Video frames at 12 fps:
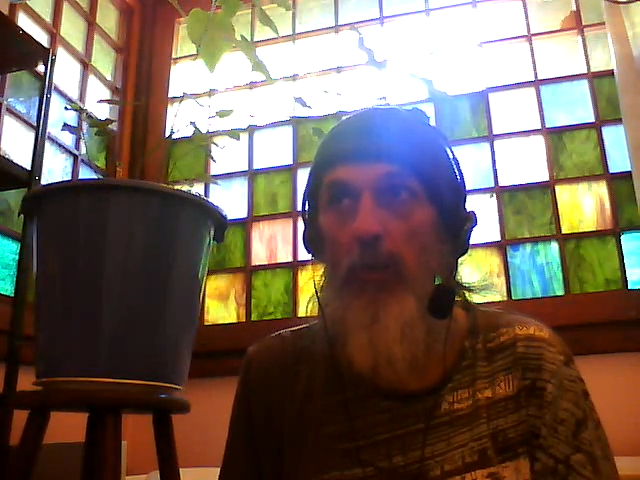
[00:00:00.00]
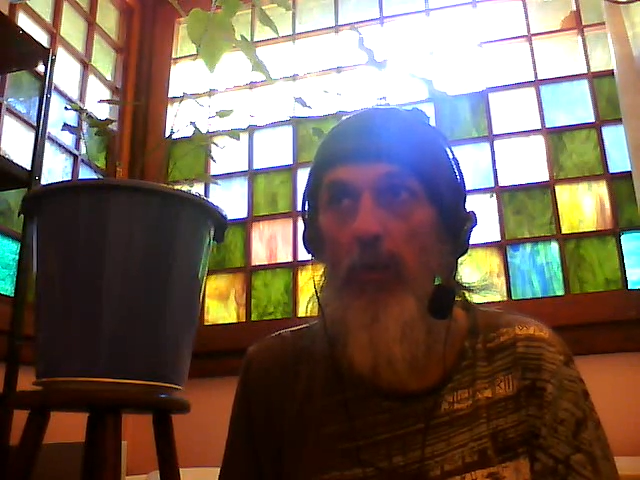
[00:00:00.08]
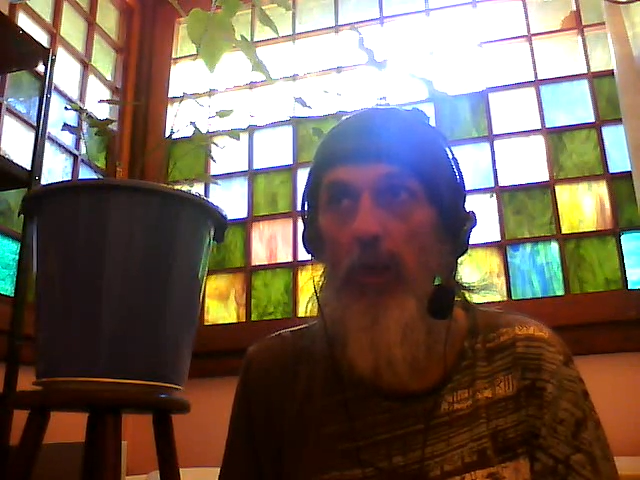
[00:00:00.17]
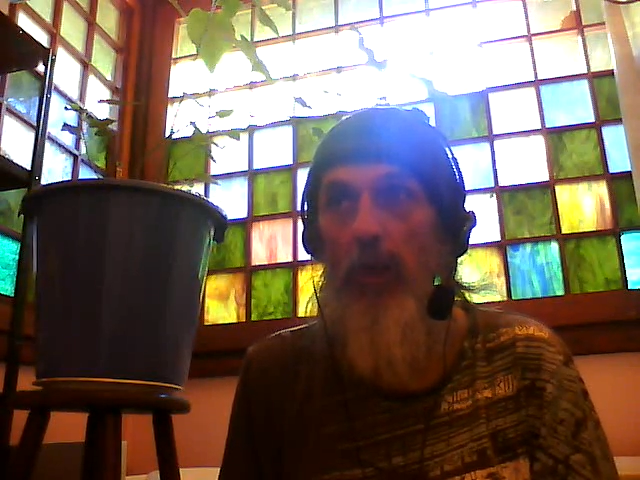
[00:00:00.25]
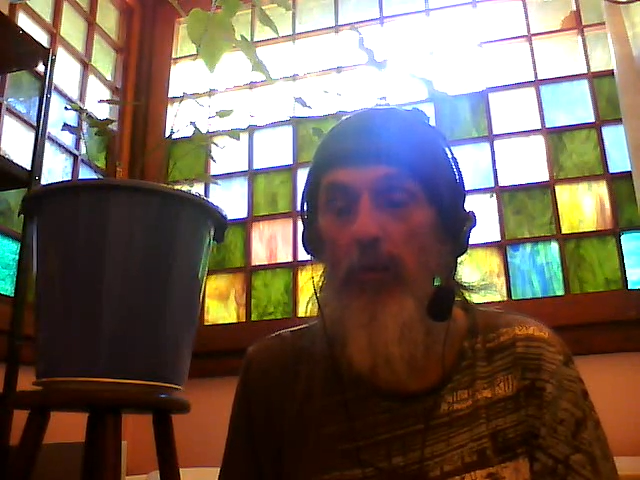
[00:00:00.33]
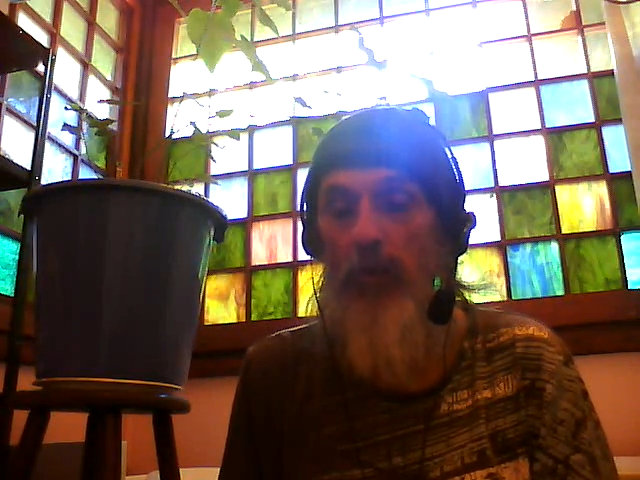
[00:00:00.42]

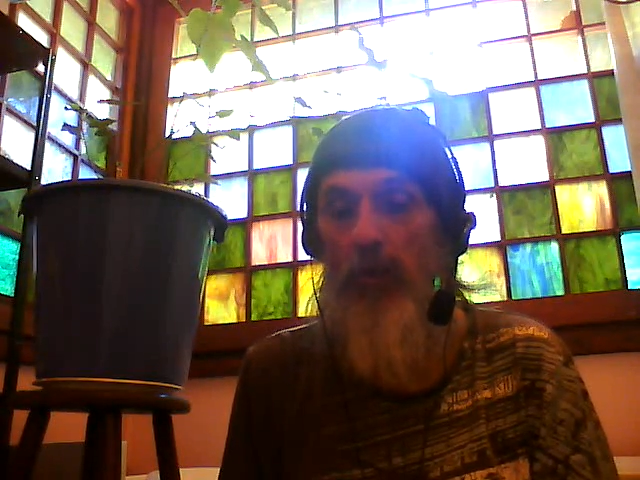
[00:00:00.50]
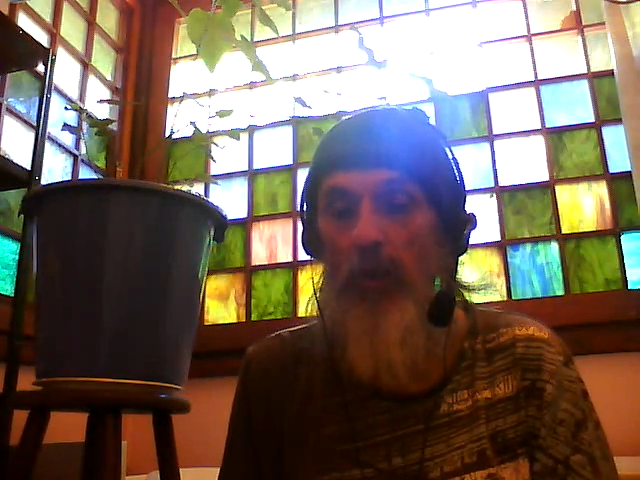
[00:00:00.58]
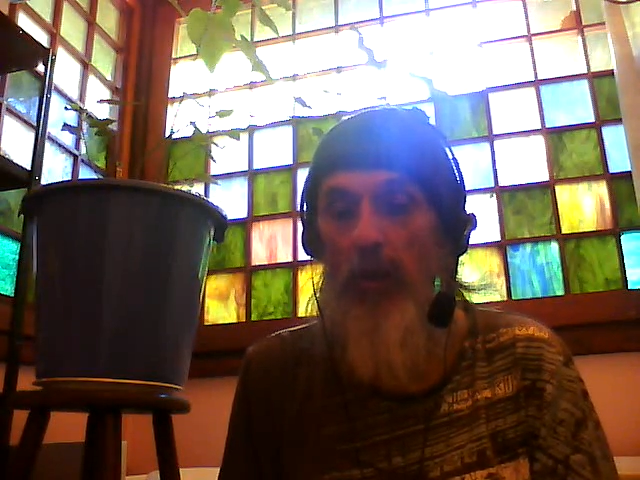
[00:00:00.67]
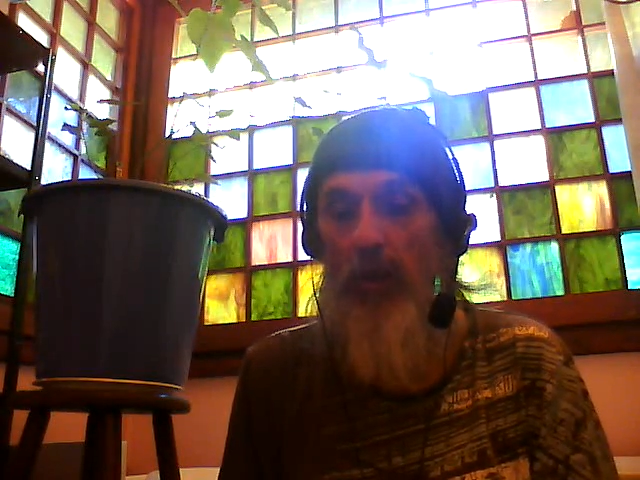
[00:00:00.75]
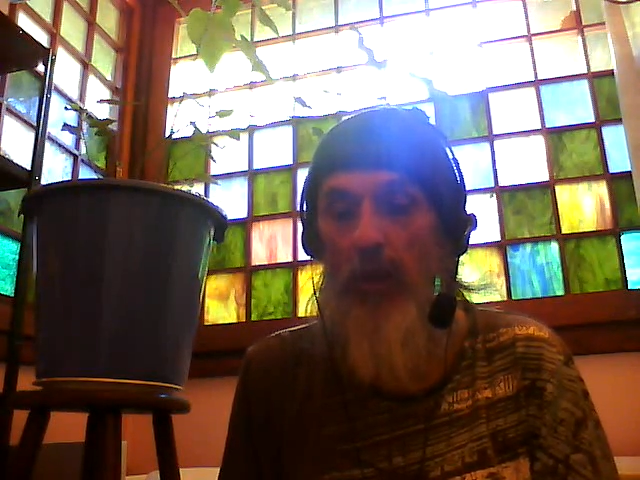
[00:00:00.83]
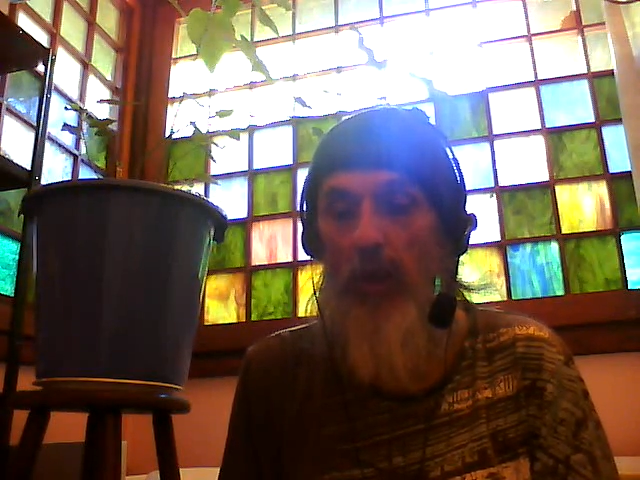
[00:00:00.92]

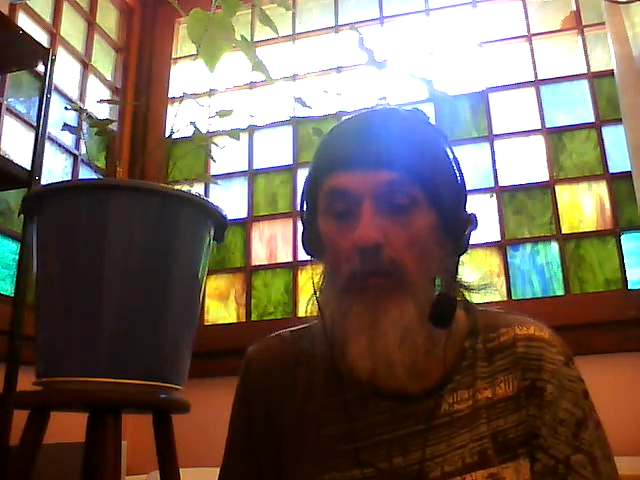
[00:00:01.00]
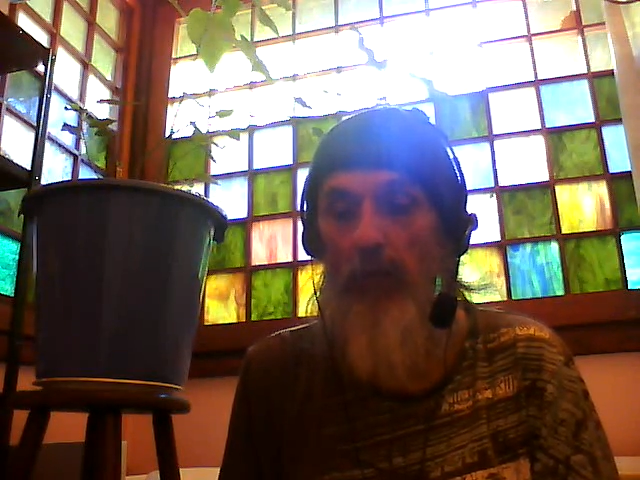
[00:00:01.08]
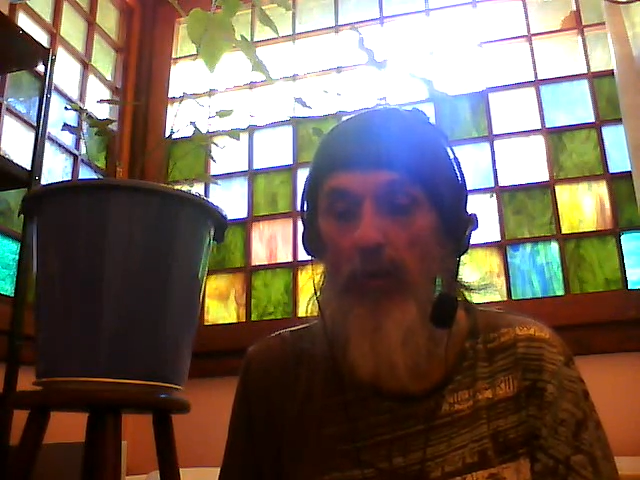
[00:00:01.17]
mutilation in